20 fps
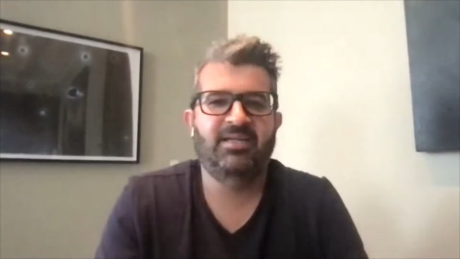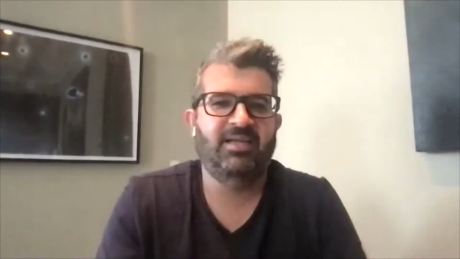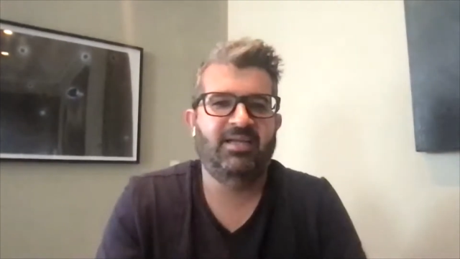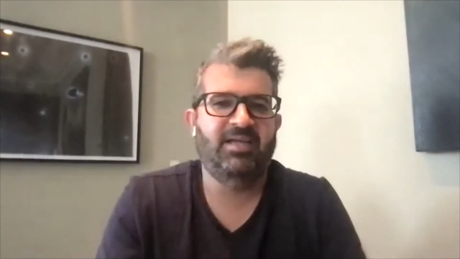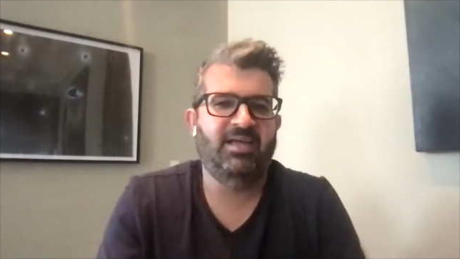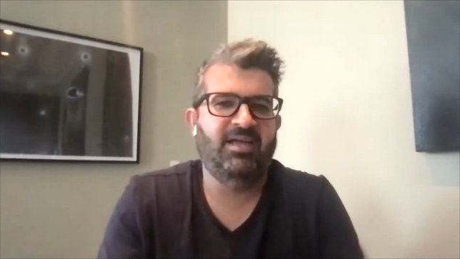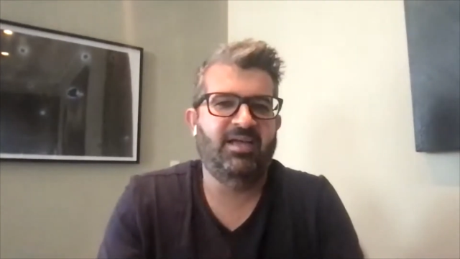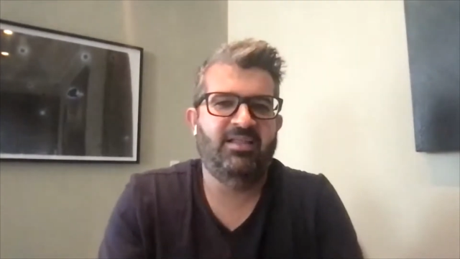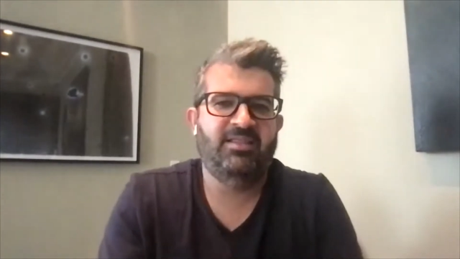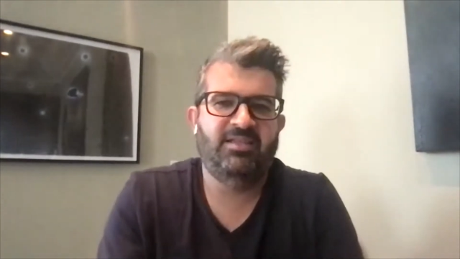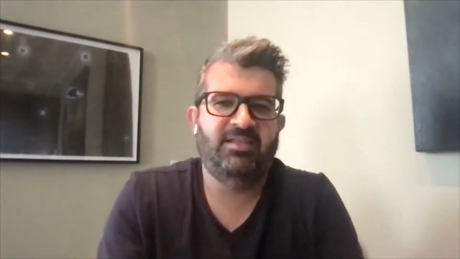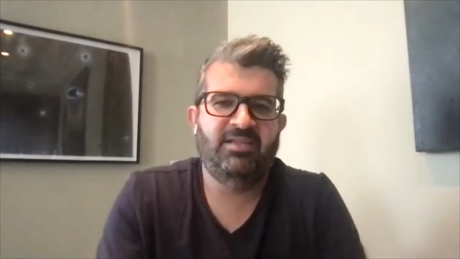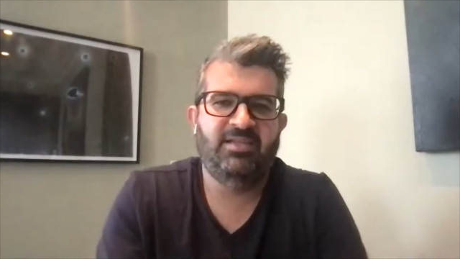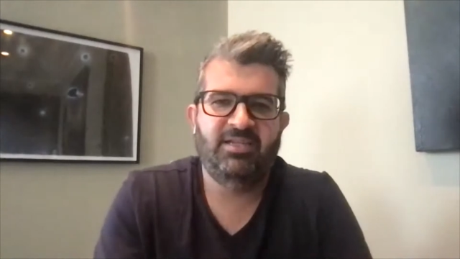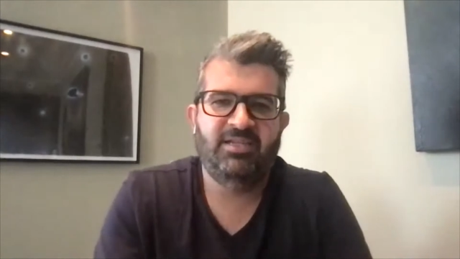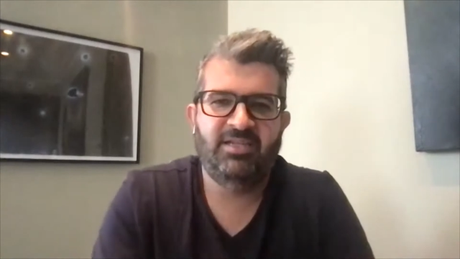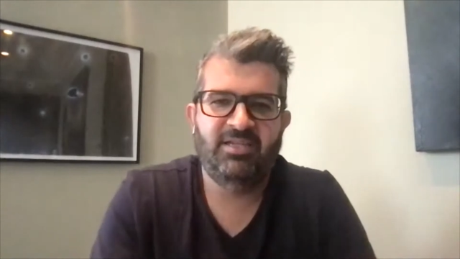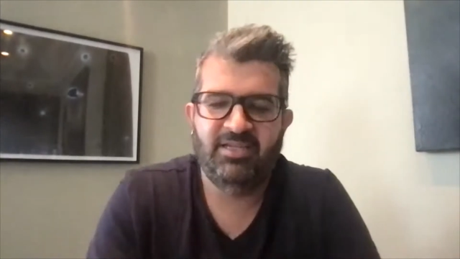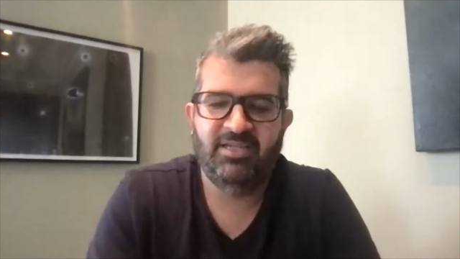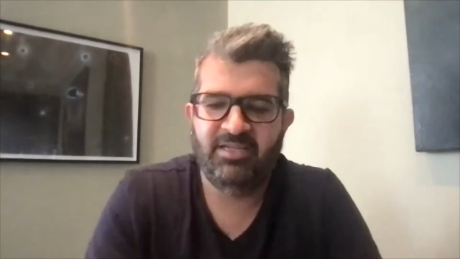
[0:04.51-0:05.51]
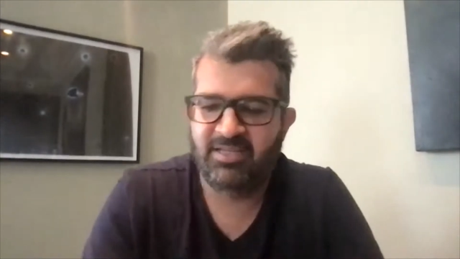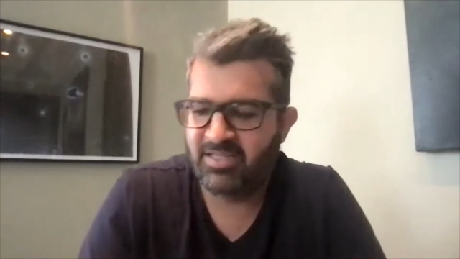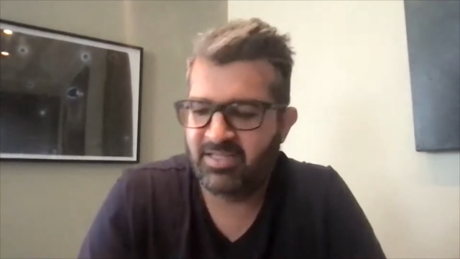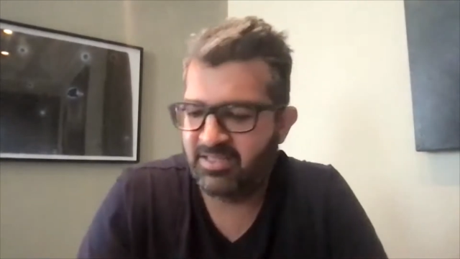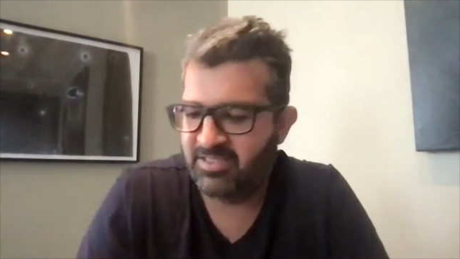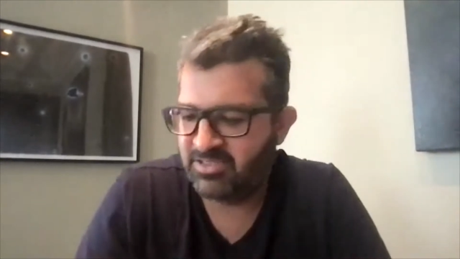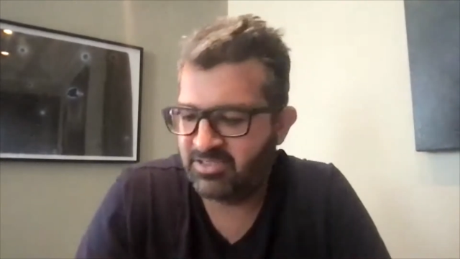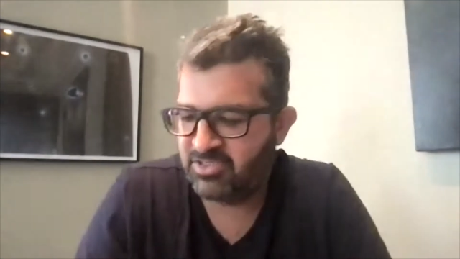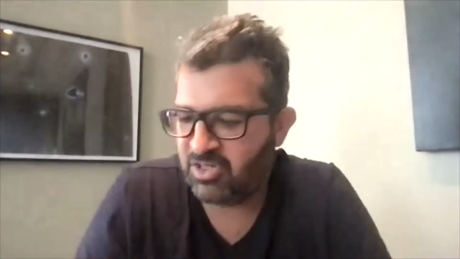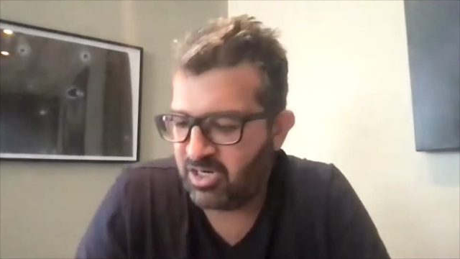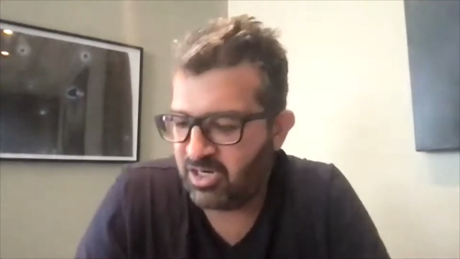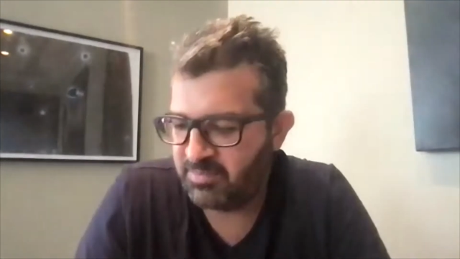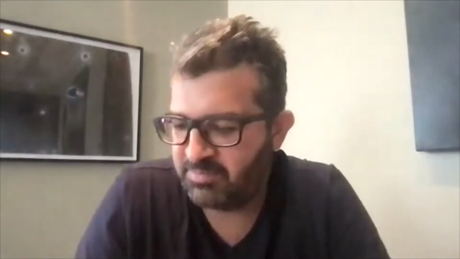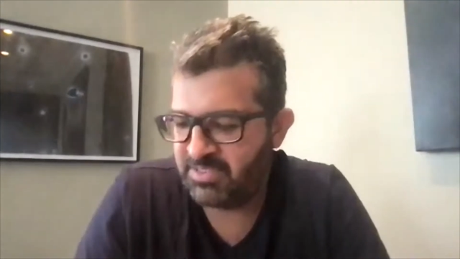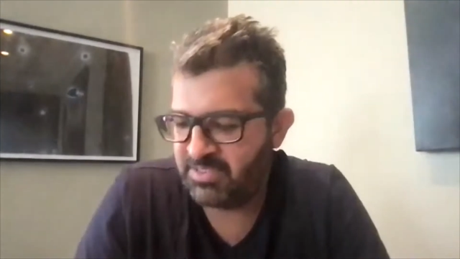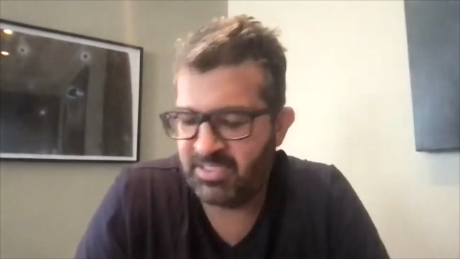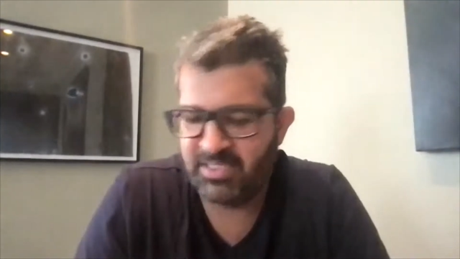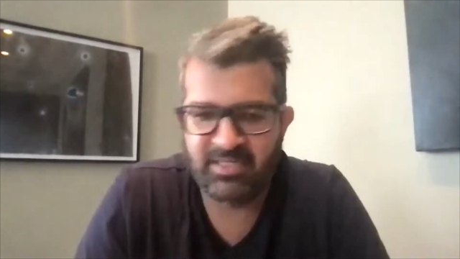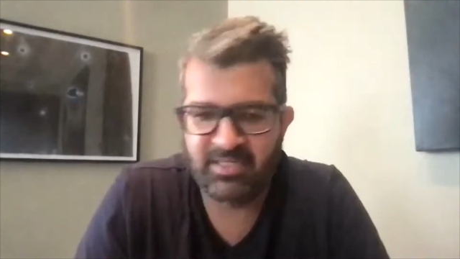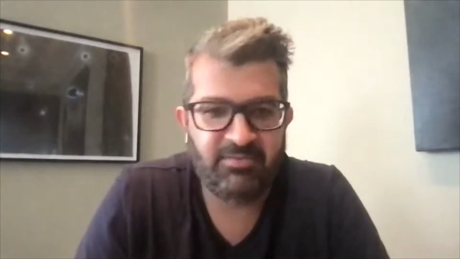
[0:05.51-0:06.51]
the startup
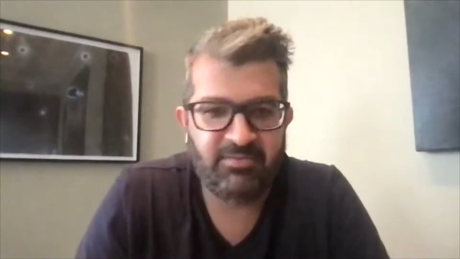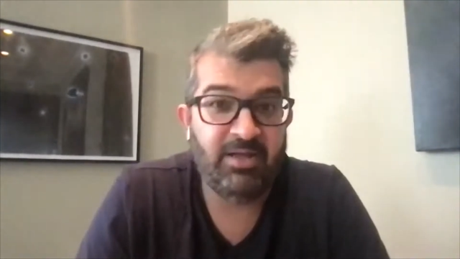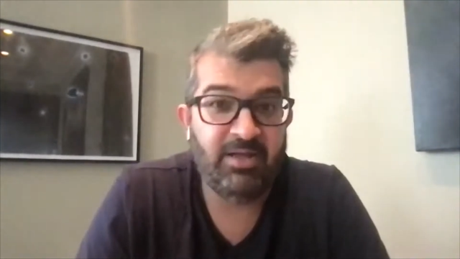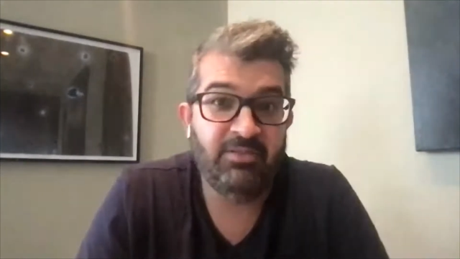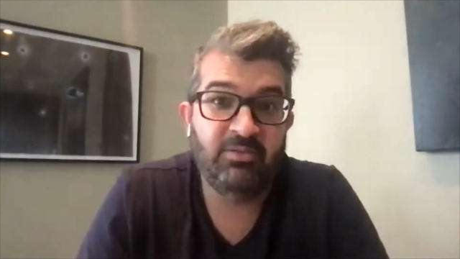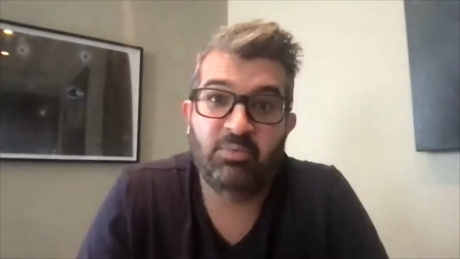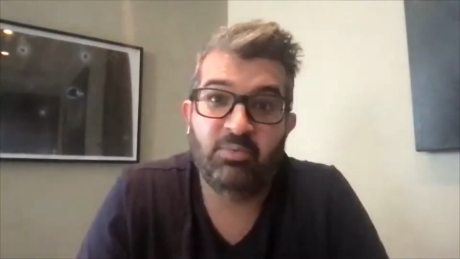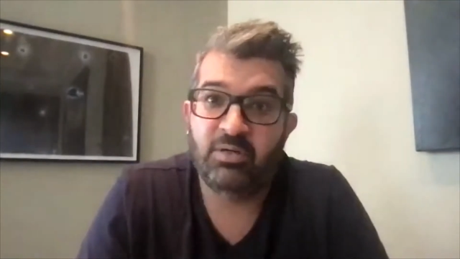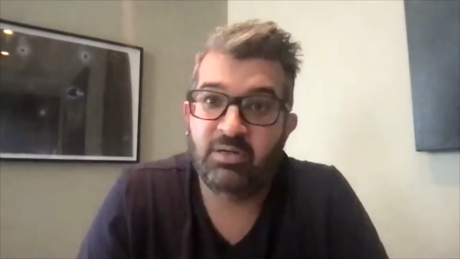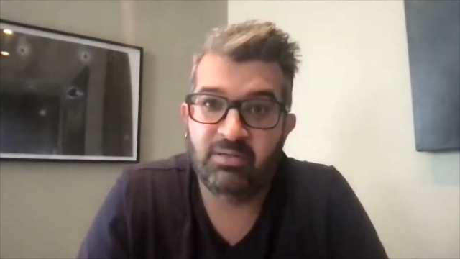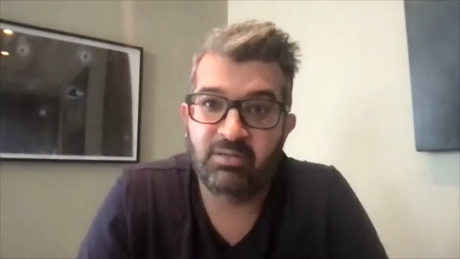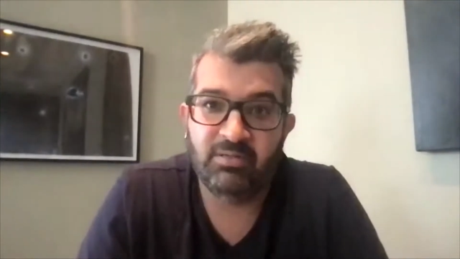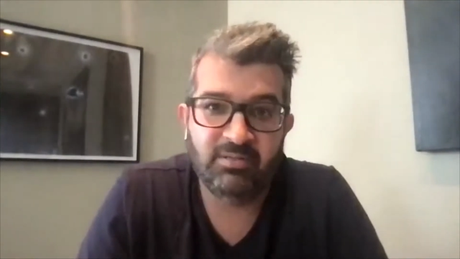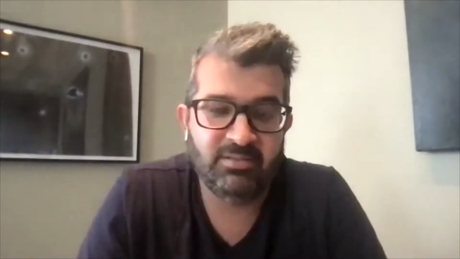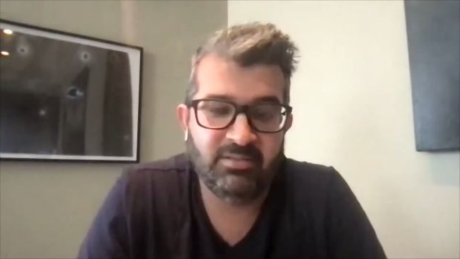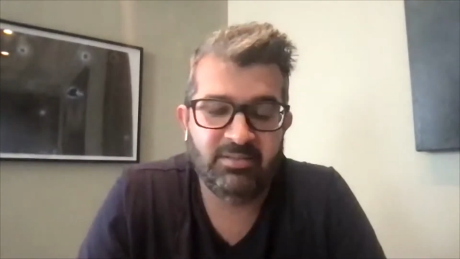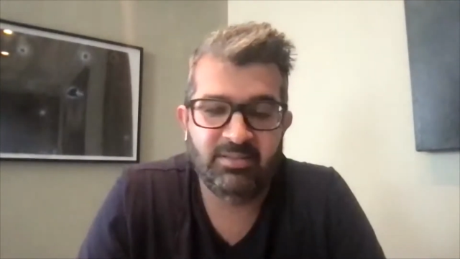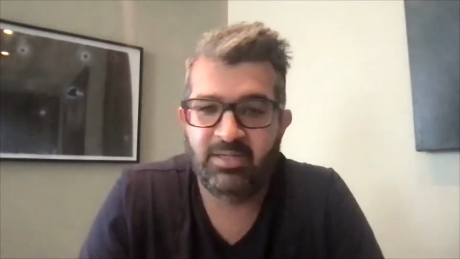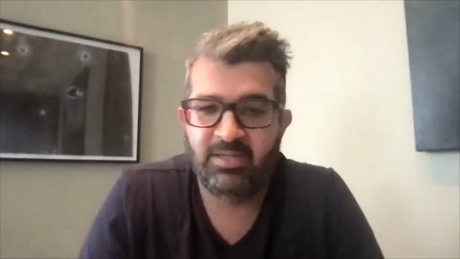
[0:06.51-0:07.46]
scene around the world.